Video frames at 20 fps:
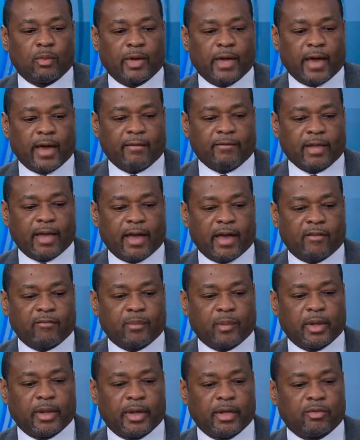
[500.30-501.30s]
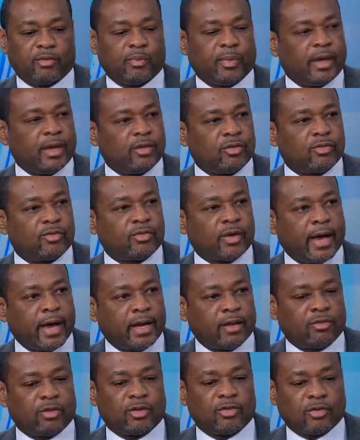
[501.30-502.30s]
we have to have place-based
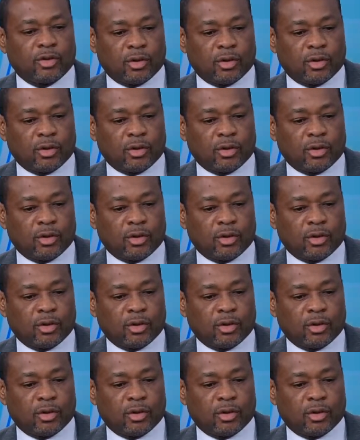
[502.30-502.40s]
strategies.